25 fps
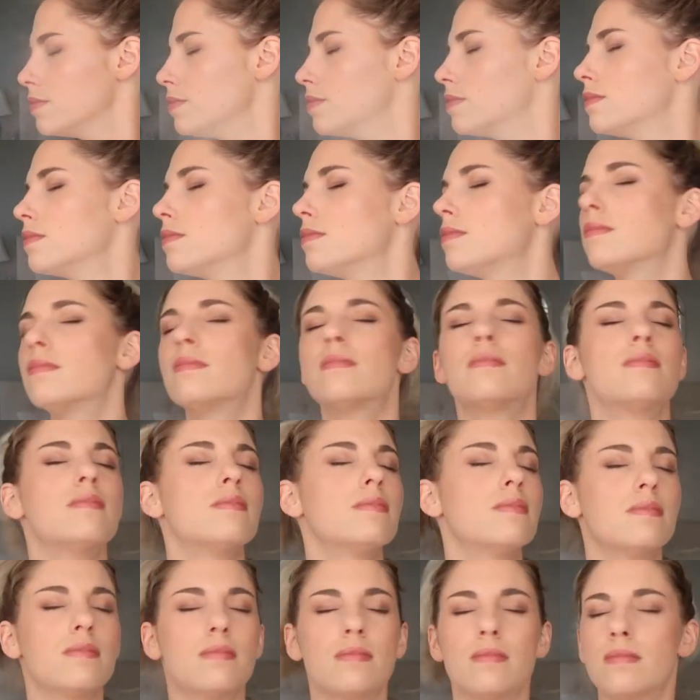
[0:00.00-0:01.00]
down below for you
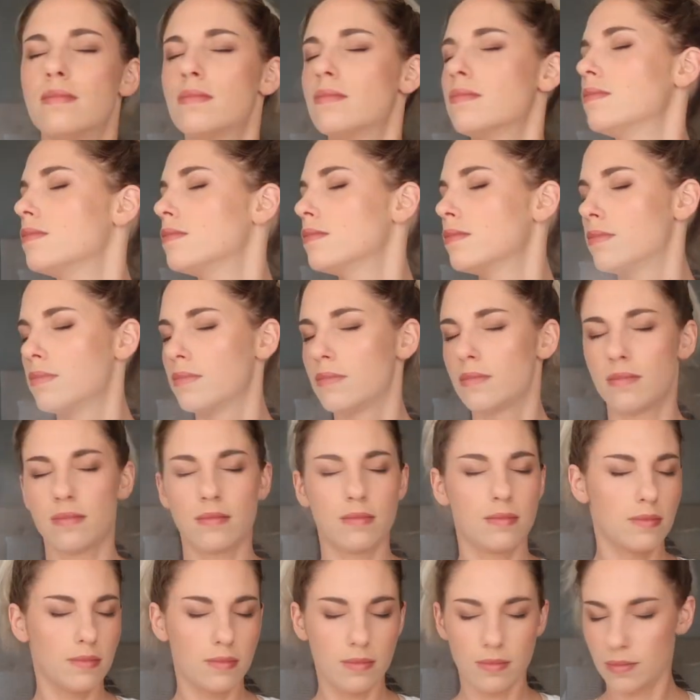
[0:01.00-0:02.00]
guys.
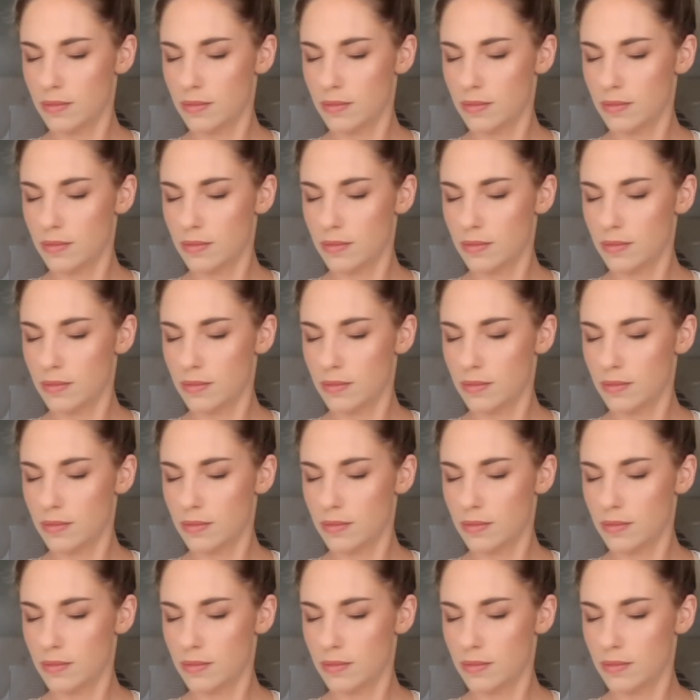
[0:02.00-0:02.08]
Then